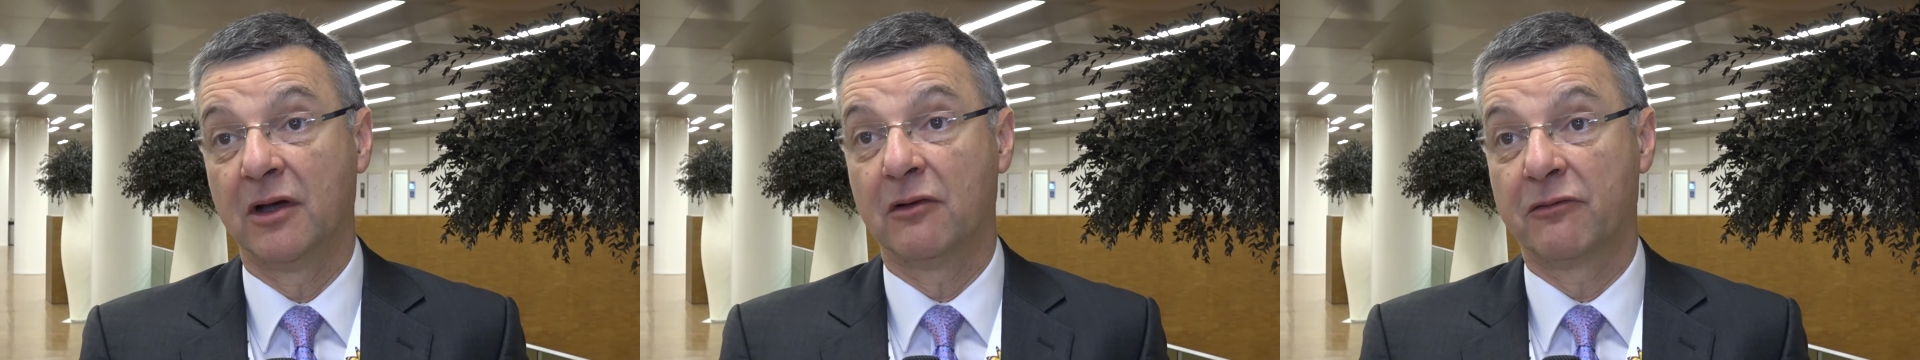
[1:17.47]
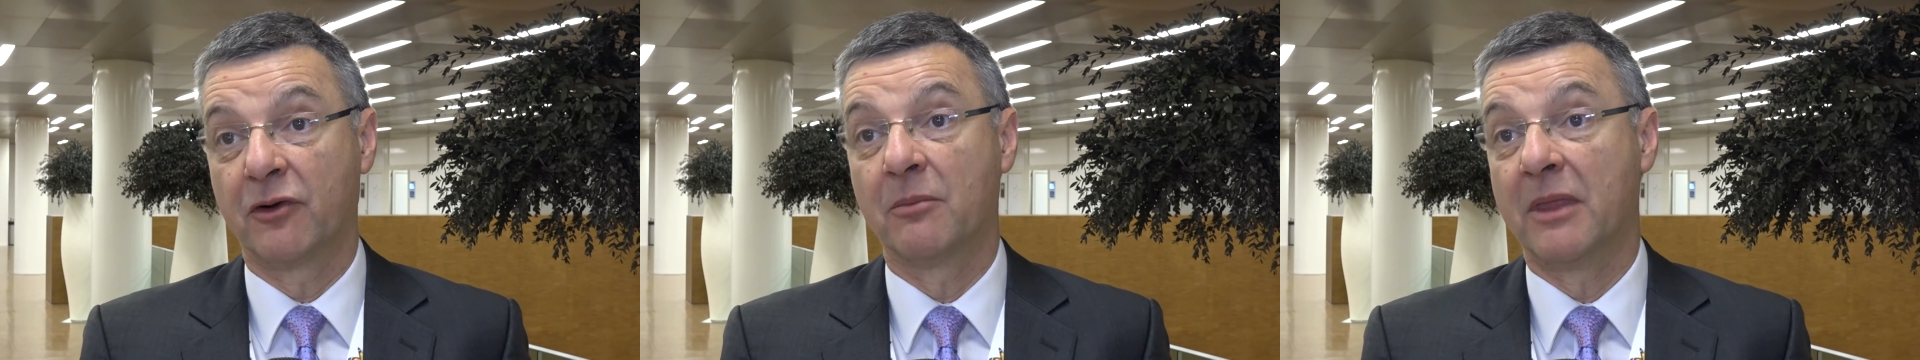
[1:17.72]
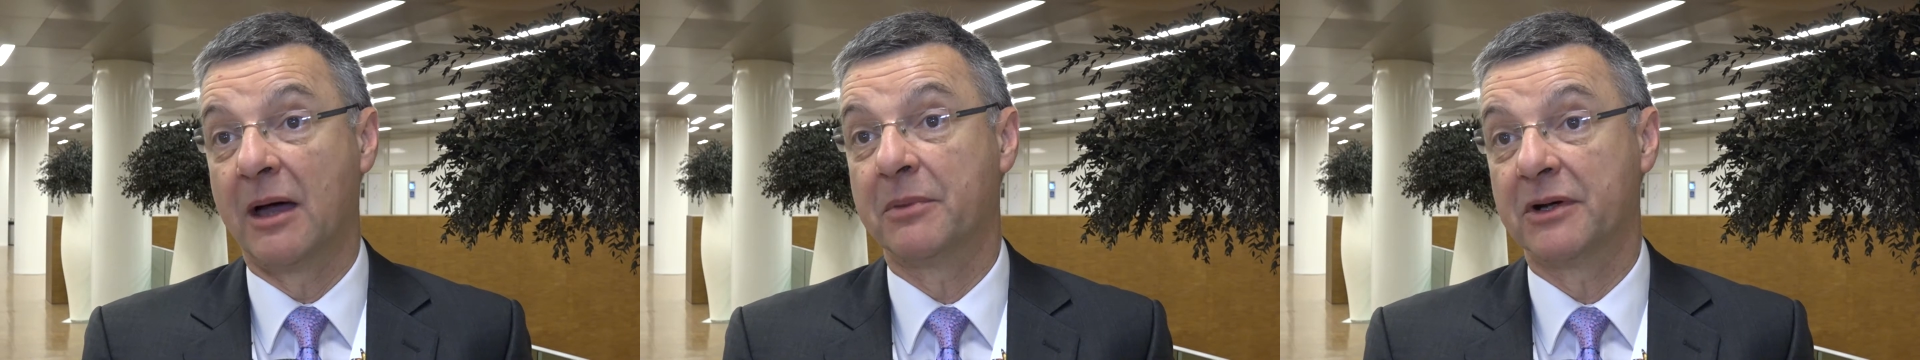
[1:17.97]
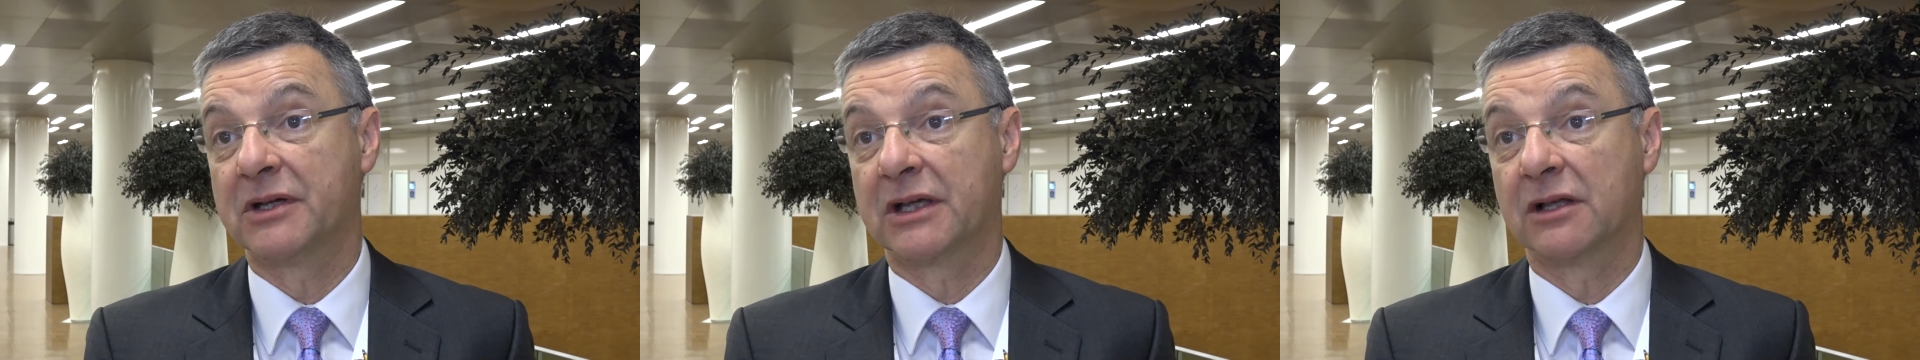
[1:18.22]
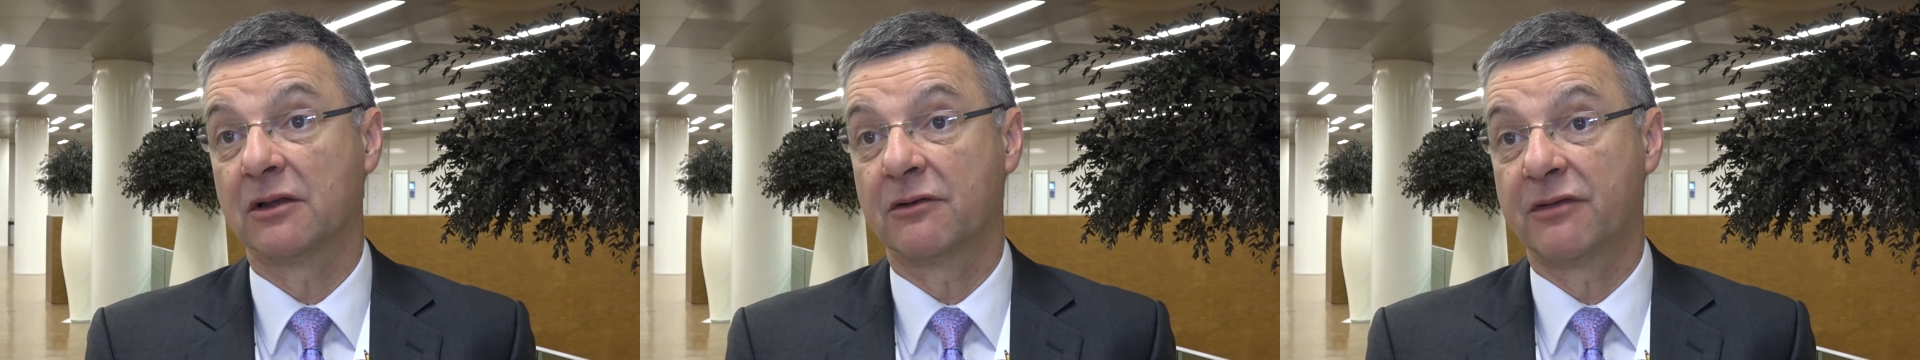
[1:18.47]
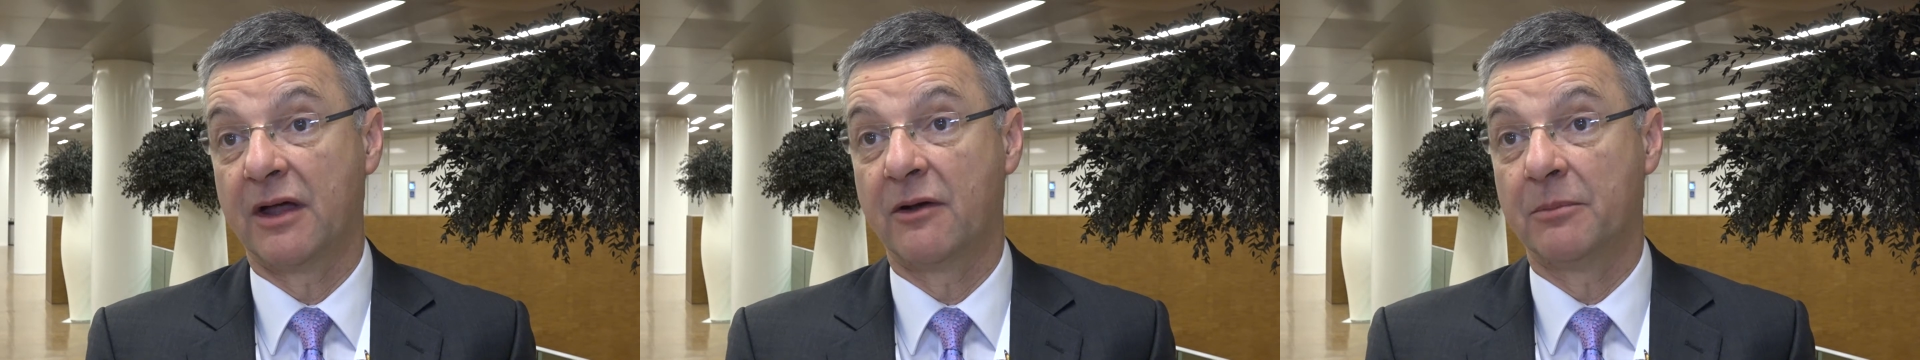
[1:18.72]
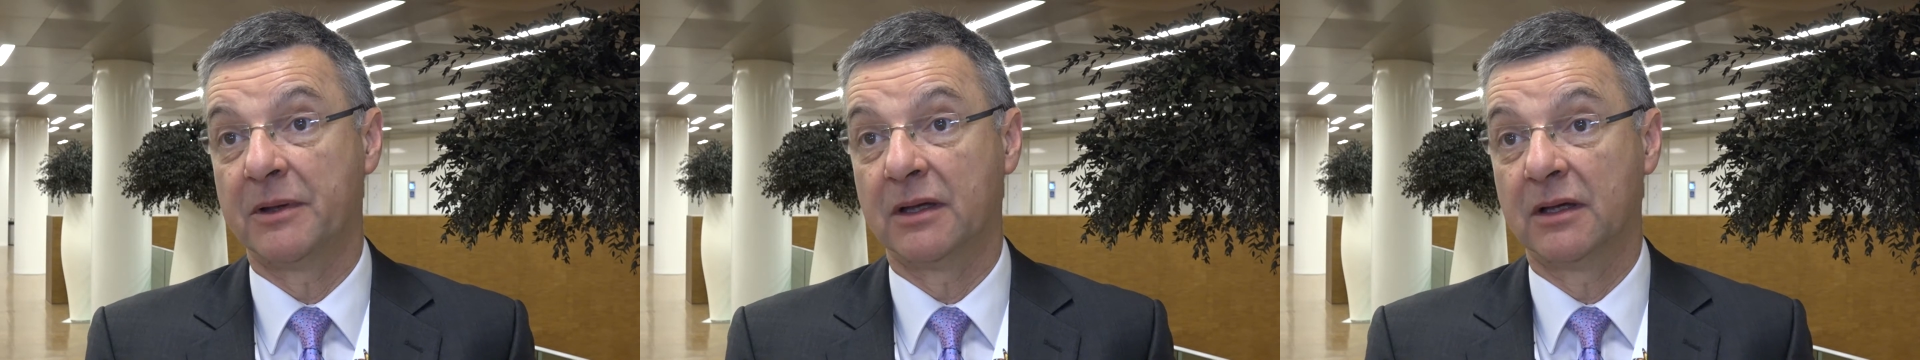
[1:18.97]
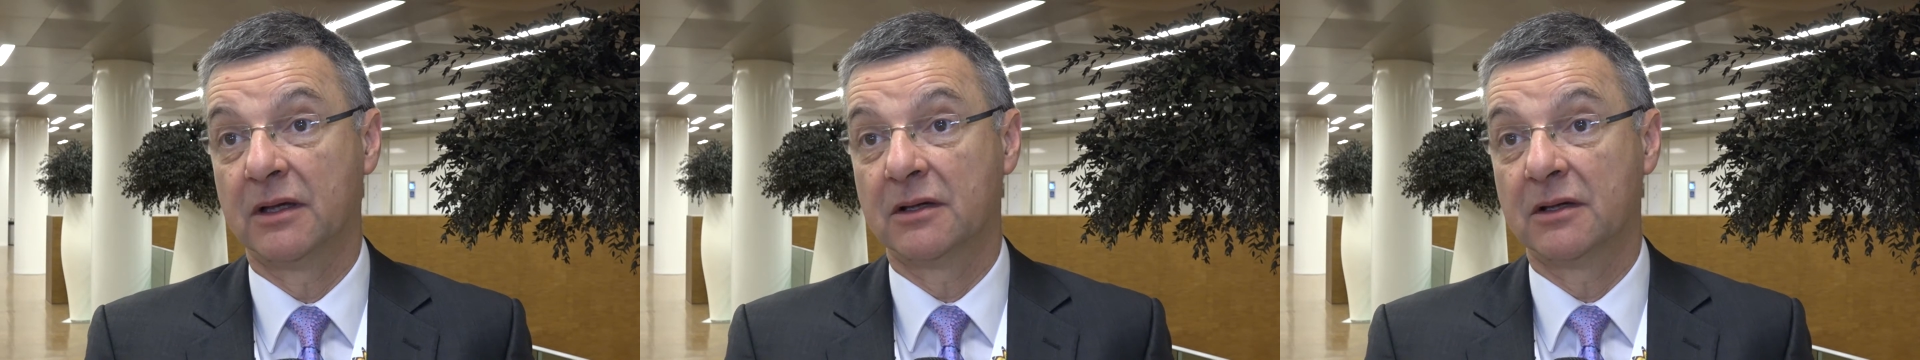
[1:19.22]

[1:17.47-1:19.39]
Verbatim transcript: from that particular therapy.